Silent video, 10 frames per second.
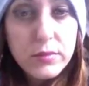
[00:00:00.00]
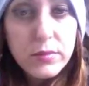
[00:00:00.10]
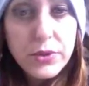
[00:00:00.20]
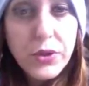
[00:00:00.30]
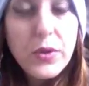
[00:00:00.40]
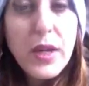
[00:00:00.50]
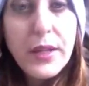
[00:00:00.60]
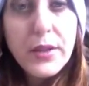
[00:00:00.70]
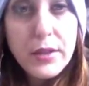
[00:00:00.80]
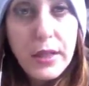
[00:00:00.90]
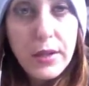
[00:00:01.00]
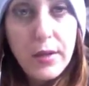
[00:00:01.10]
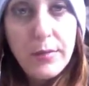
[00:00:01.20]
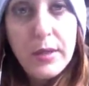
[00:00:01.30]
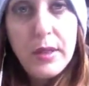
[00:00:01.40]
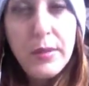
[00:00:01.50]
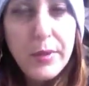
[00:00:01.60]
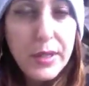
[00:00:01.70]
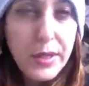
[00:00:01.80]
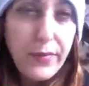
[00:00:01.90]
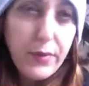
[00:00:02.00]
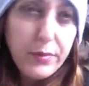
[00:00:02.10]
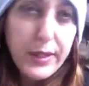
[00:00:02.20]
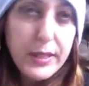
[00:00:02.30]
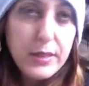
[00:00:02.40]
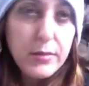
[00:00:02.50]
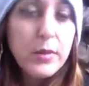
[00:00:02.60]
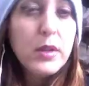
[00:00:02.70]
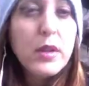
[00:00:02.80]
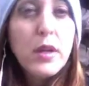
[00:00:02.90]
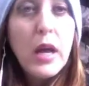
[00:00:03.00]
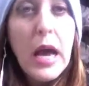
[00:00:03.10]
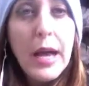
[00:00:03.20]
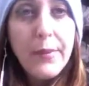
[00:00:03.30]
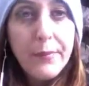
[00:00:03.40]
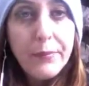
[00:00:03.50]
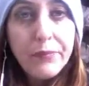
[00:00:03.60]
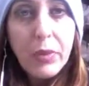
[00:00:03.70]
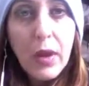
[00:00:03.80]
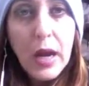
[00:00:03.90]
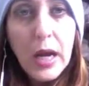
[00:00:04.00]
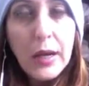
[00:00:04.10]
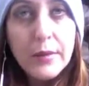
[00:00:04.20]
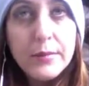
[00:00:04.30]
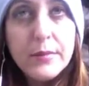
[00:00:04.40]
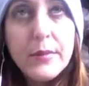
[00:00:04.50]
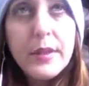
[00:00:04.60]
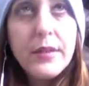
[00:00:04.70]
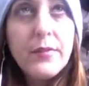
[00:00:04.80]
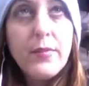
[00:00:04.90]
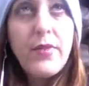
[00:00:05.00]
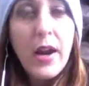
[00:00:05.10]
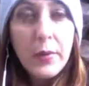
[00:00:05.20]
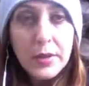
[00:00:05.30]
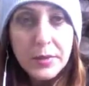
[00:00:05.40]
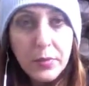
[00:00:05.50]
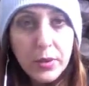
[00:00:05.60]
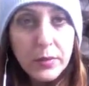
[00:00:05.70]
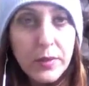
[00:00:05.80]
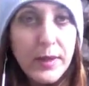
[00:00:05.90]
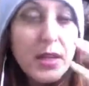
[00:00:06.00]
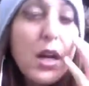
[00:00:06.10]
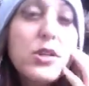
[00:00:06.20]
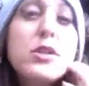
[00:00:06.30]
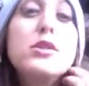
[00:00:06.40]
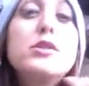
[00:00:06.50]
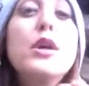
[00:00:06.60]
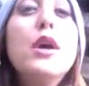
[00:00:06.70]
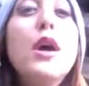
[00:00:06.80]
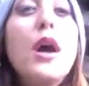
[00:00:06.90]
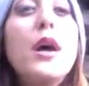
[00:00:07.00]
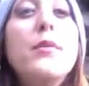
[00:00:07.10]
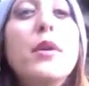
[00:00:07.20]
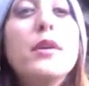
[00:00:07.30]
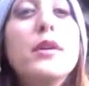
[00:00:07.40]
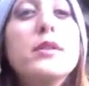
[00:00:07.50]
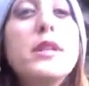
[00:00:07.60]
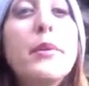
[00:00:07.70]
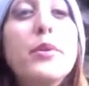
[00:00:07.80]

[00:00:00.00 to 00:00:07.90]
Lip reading: So 10 years later, I'm in a different place. I'm very well supported with my doctors. I'm on a stable